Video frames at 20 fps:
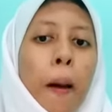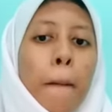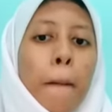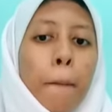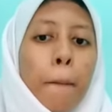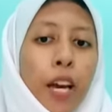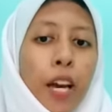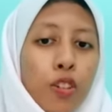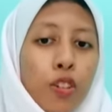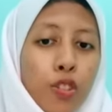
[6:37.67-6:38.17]

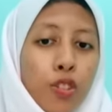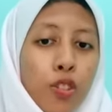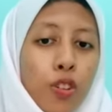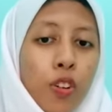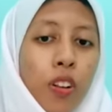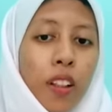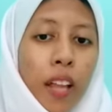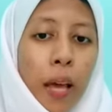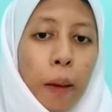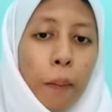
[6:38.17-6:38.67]
Make sure
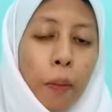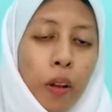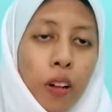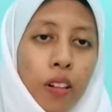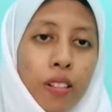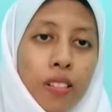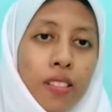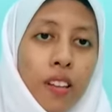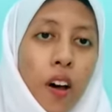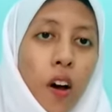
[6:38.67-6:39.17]

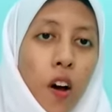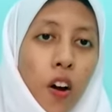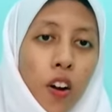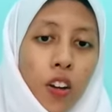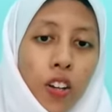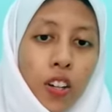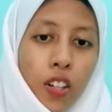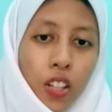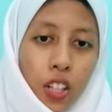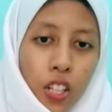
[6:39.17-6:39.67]
labels
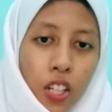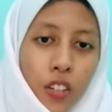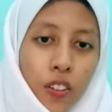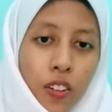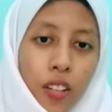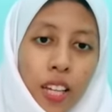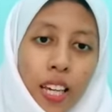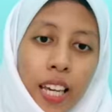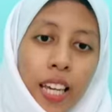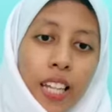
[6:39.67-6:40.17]
are
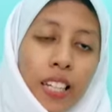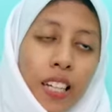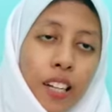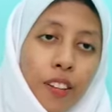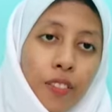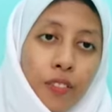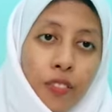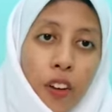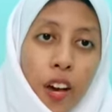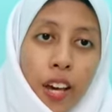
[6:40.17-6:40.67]
clearly
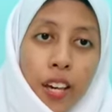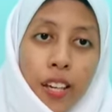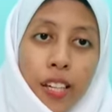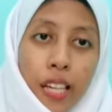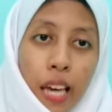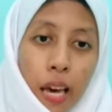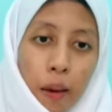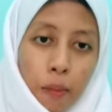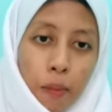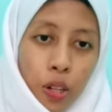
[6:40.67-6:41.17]
identify
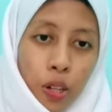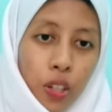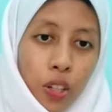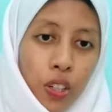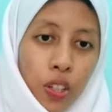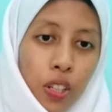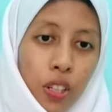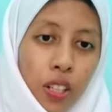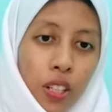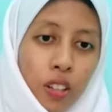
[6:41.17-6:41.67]

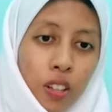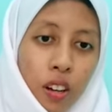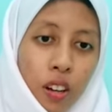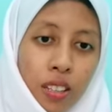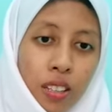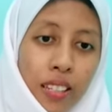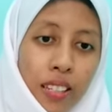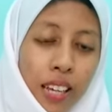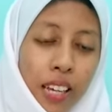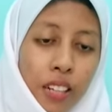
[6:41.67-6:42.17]
chemical
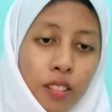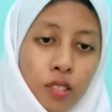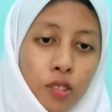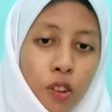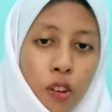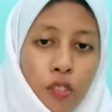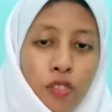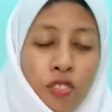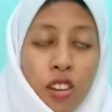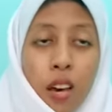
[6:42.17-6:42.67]
contents
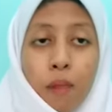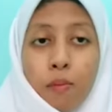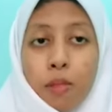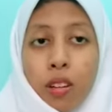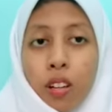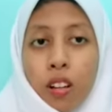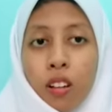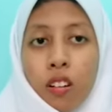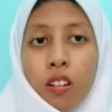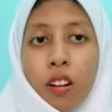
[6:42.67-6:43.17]
of
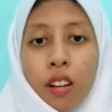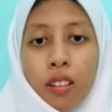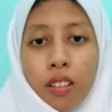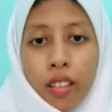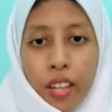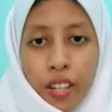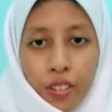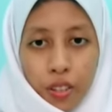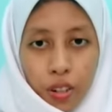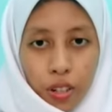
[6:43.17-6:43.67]
chemical
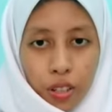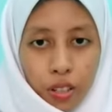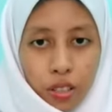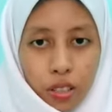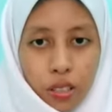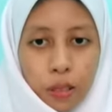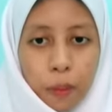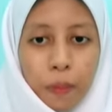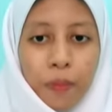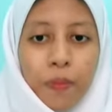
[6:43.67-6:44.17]
containers.
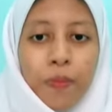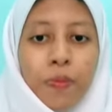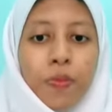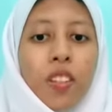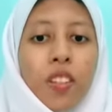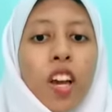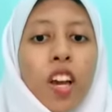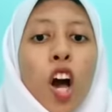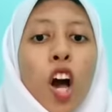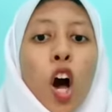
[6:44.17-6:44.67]

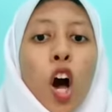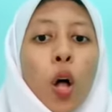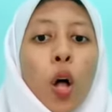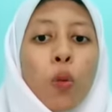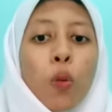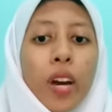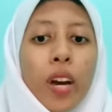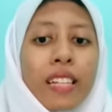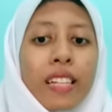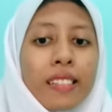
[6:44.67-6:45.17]

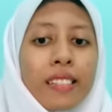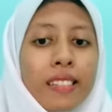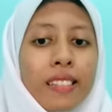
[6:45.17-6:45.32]
Always